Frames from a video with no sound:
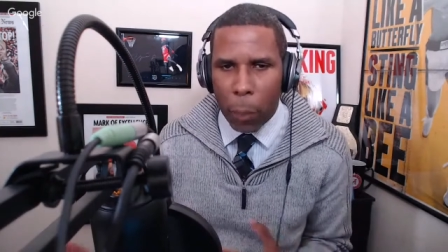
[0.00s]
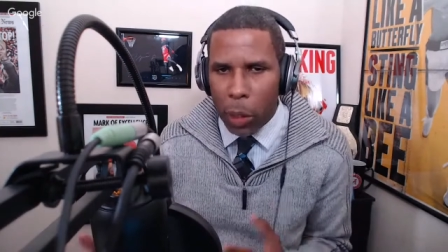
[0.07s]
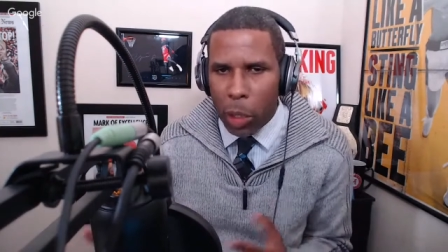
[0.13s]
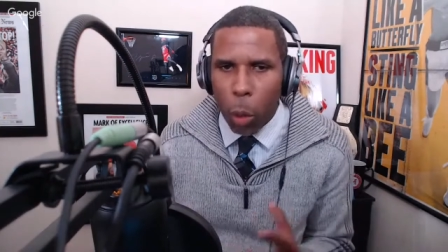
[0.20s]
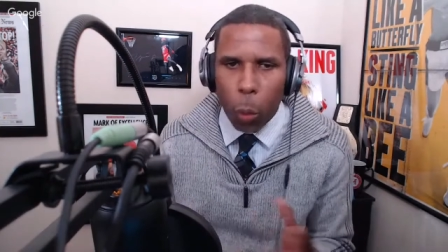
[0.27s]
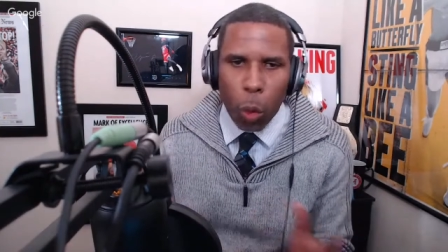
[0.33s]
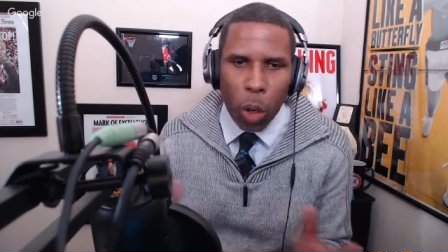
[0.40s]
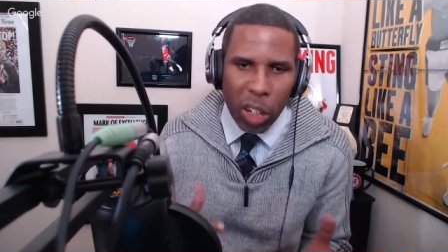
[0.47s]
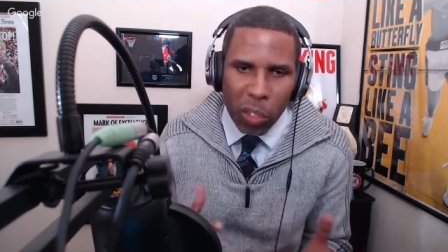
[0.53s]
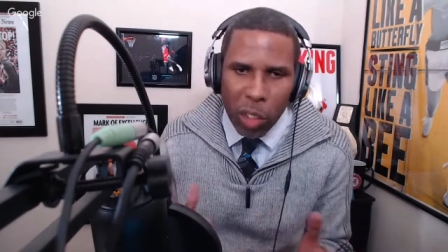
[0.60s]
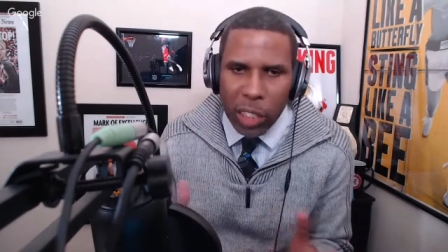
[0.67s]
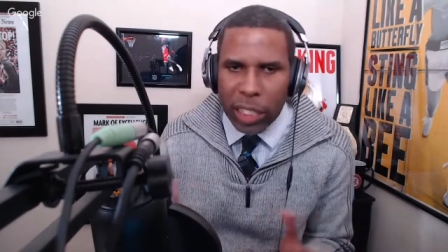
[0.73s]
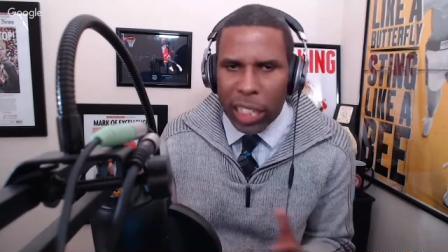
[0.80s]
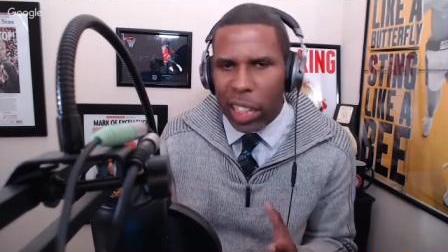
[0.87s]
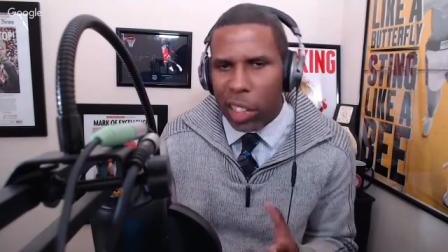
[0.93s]
We know one of
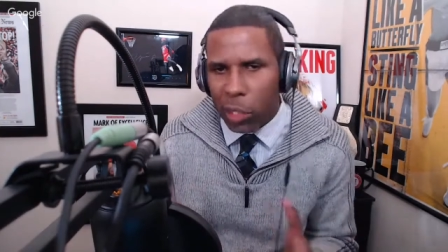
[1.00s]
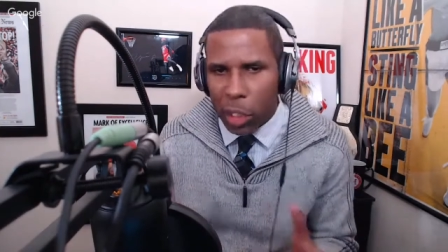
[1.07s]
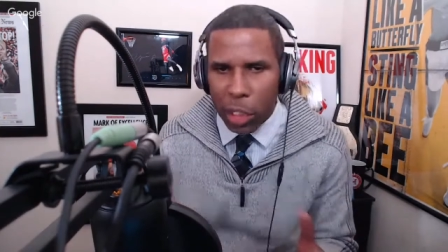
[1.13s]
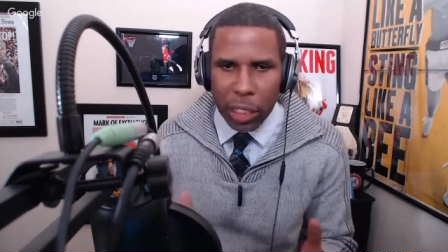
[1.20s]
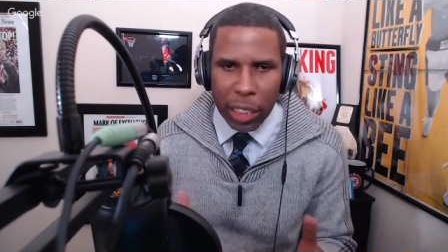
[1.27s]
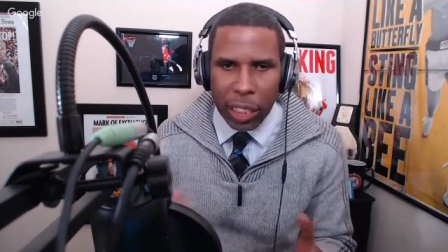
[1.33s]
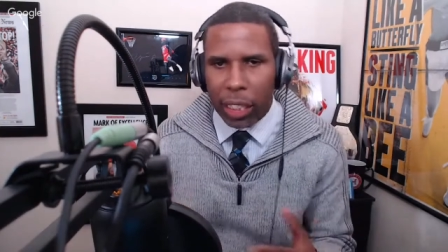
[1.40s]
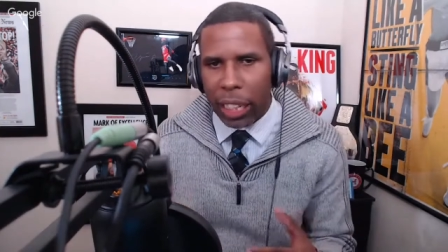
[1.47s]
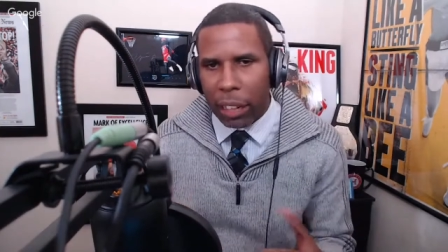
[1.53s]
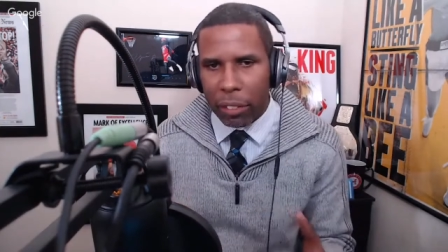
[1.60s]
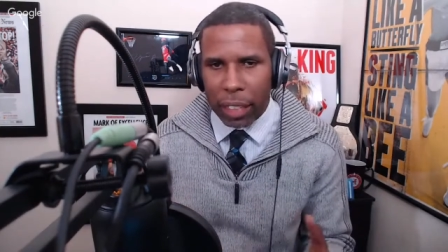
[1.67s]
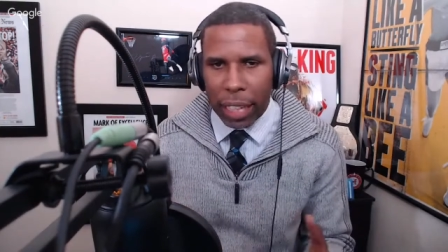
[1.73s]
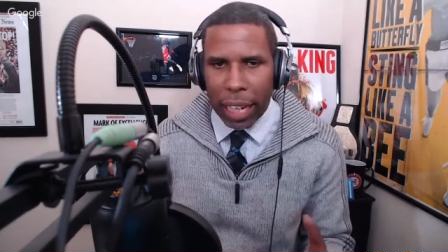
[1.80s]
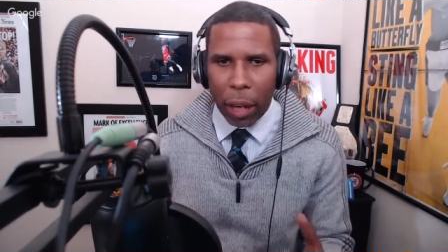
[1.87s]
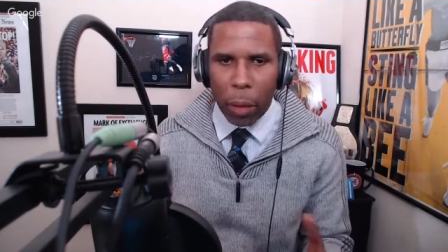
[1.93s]
us every year get
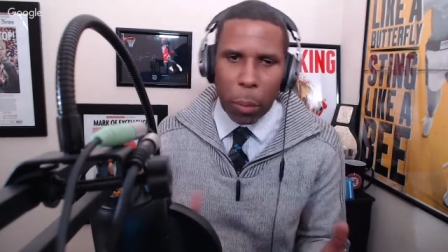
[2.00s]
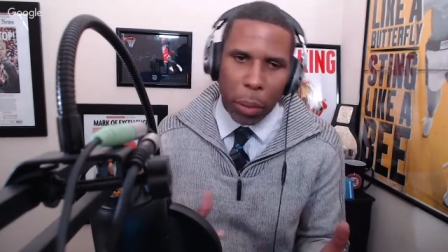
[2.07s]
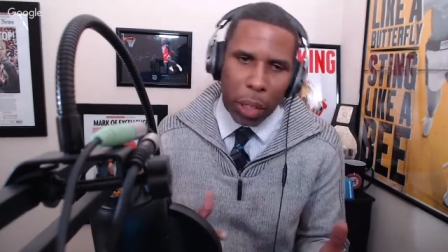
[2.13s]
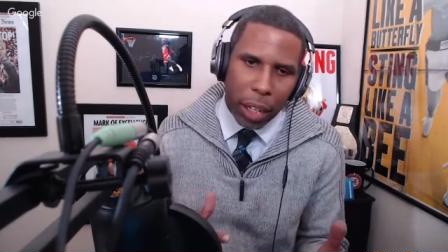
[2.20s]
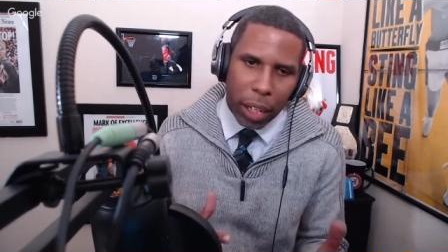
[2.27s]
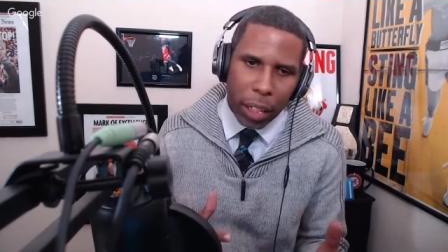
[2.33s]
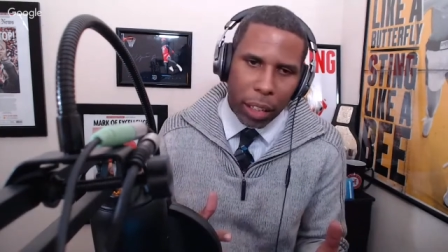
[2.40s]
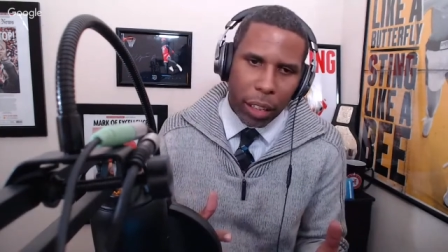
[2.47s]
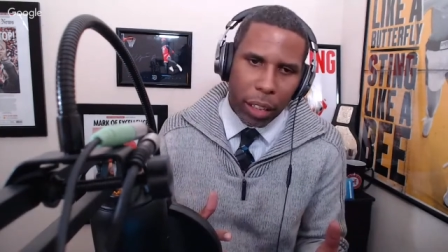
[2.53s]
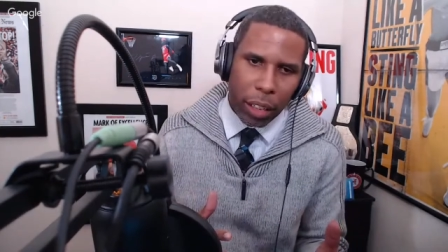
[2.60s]
left out, but